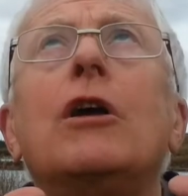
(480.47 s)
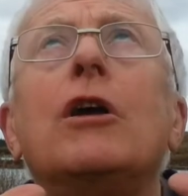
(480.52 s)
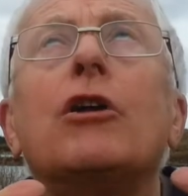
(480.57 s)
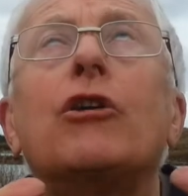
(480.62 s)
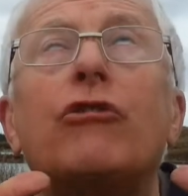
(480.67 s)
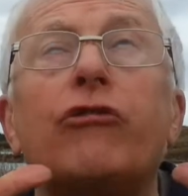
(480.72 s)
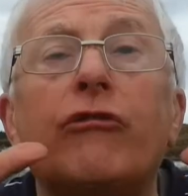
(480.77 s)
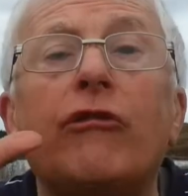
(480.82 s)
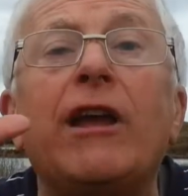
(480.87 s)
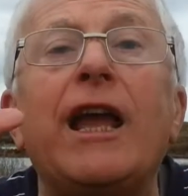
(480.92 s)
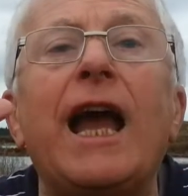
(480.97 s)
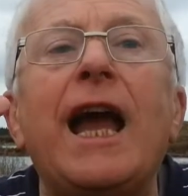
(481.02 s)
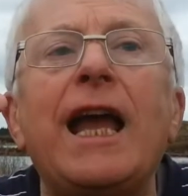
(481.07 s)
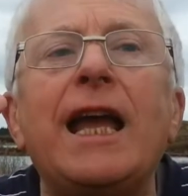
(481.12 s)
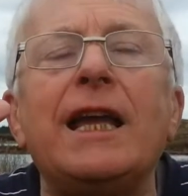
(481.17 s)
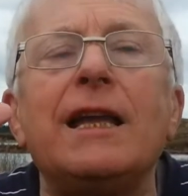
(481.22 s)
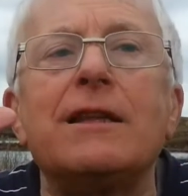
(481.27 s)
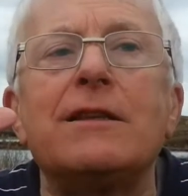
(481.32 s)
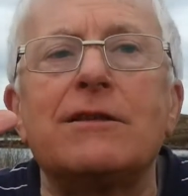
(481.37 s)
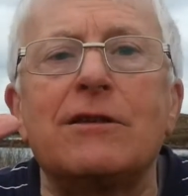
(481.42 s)

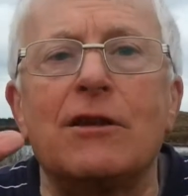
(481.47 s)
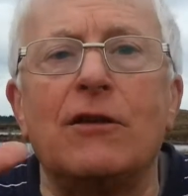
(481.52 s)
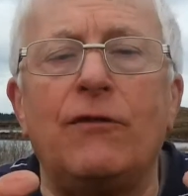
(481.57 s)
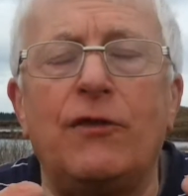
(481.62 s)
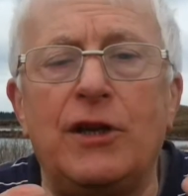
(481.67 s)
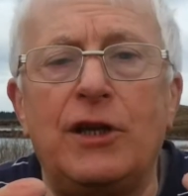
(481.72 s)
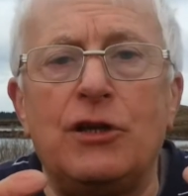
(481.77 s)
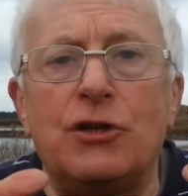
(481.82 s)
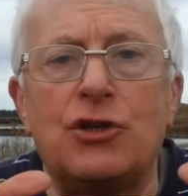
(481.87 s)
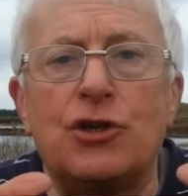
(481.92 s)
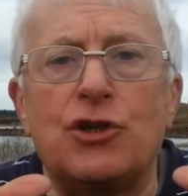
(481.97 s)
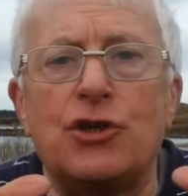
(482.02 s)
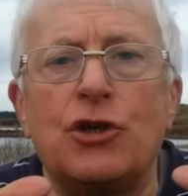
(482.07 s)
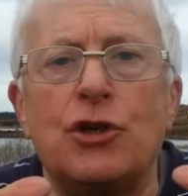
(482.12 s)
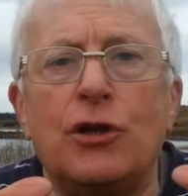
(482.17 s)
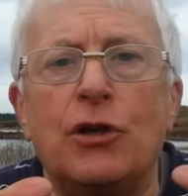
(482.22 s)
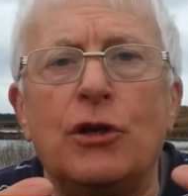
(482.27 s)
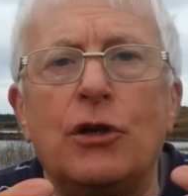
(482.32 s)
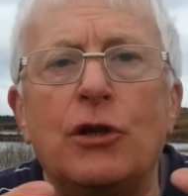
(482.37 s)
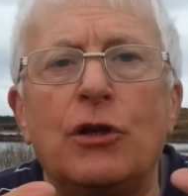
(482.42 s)
create of each
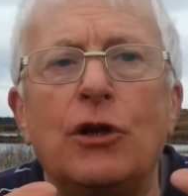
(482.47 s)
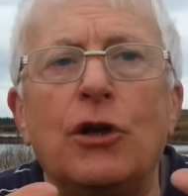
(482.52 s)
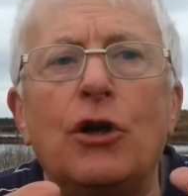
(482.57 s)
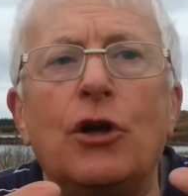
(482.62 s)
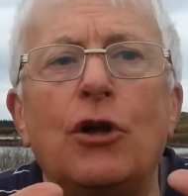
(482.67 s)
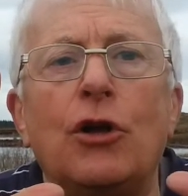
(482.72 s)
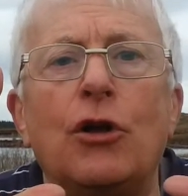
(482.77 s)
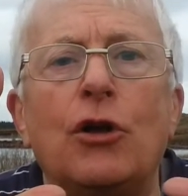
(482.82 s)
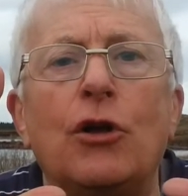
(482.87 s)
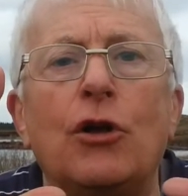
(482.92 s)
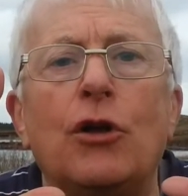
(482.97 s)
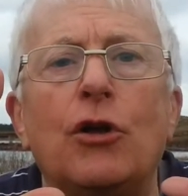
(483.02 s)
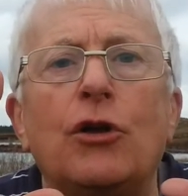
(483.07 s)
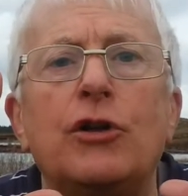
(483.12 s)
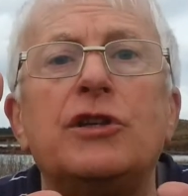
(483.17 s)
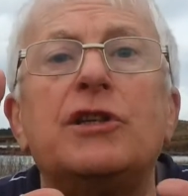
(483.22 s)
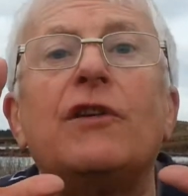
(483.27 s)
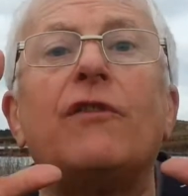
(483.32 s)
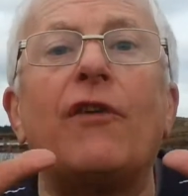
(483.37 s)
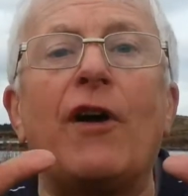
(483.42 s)

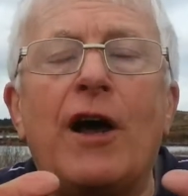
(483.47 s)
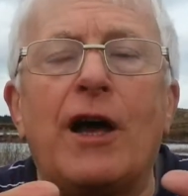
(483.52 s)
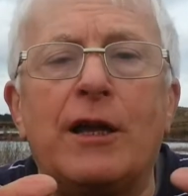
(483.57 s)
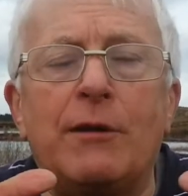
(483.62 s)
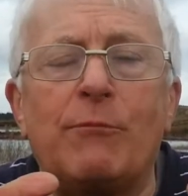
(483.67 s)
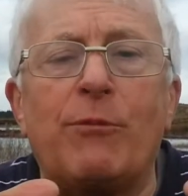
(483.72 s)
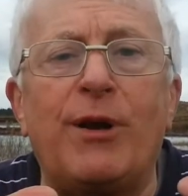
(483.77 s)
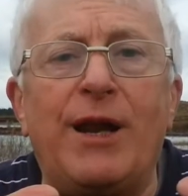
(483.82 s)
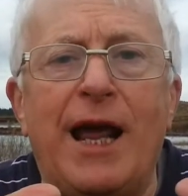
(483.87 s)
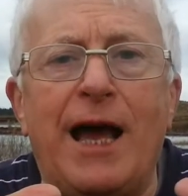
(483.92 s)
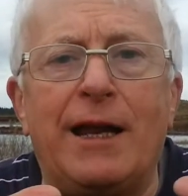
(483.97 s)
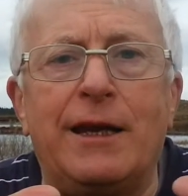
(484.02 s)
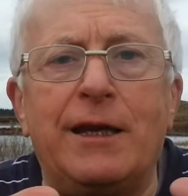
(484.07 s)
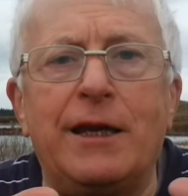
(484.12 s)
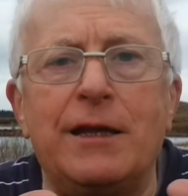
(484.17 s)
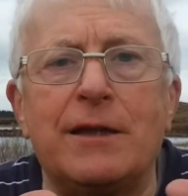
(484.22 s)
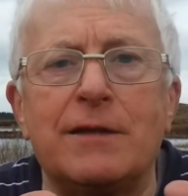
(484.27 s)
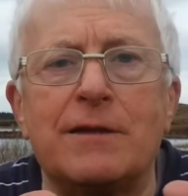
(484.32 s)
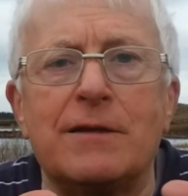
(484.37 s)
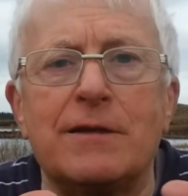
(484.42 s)
divine
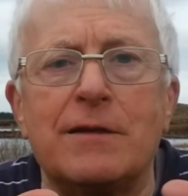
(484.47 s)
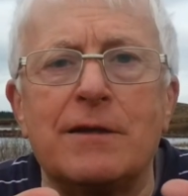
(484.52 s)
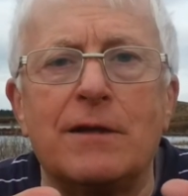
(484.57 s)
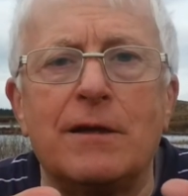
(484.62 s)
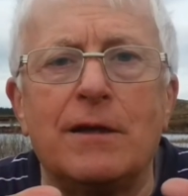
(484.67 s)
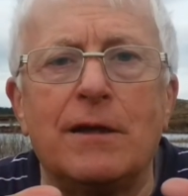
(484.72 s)
planet,